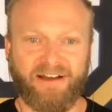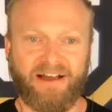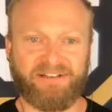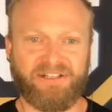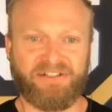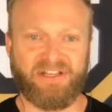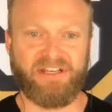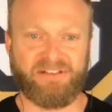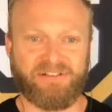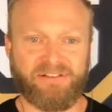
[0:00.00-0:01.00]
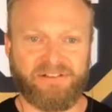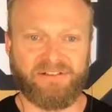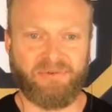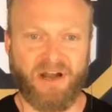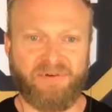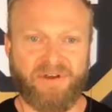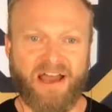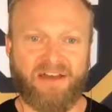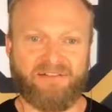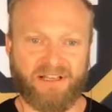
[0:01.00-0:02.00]
disease? Why are we
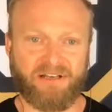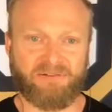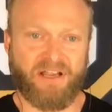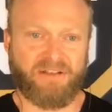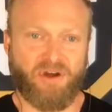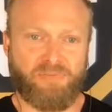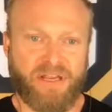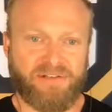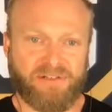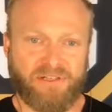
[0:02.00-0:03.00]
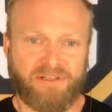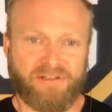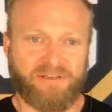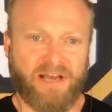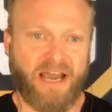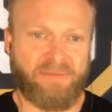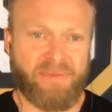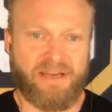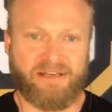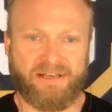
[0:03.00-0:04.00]
having, like you're saying, the obesity, the
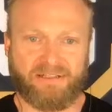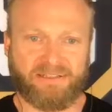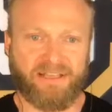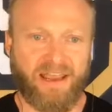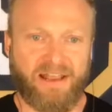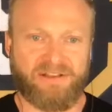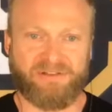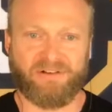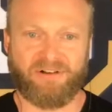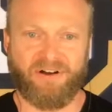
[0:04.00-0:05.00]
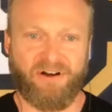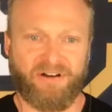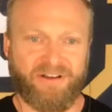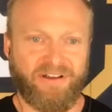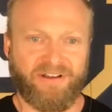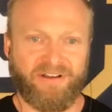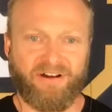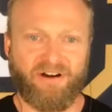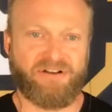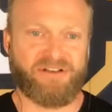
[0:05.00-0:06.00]
diabetes, cancer,
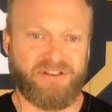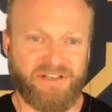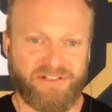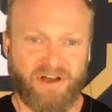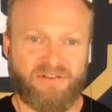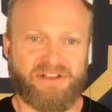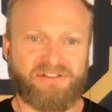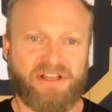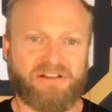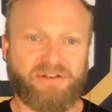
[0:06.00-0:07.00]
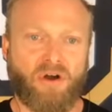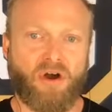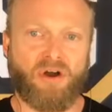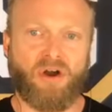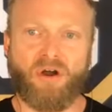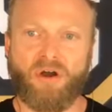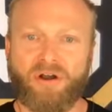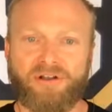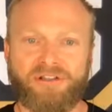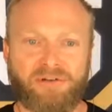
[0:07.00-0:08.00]
heart disease? All these things are
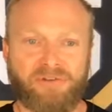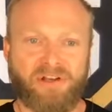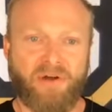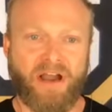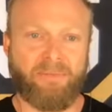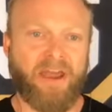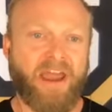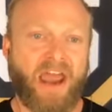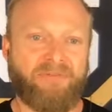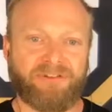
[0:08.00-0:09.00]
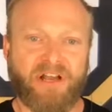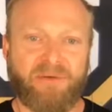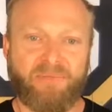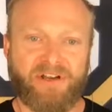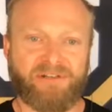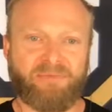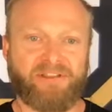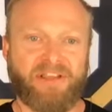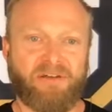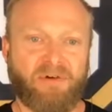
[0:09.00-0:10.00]
continually going up, and for some reason we
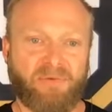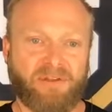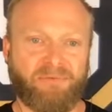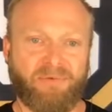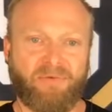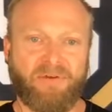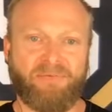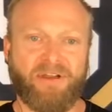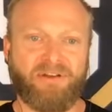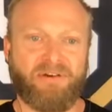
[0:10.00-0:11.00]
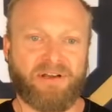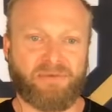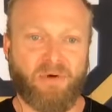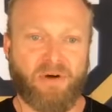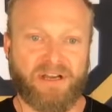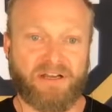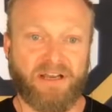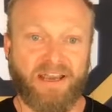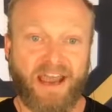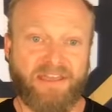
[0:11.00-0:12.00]
think what we've been doing is working,
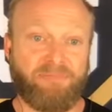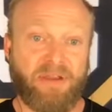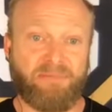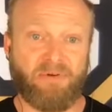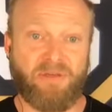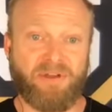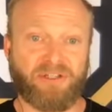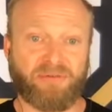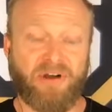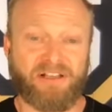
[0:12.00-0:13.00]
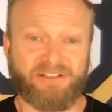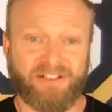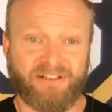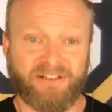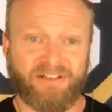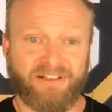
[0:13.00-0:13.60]
and the people we've been trusting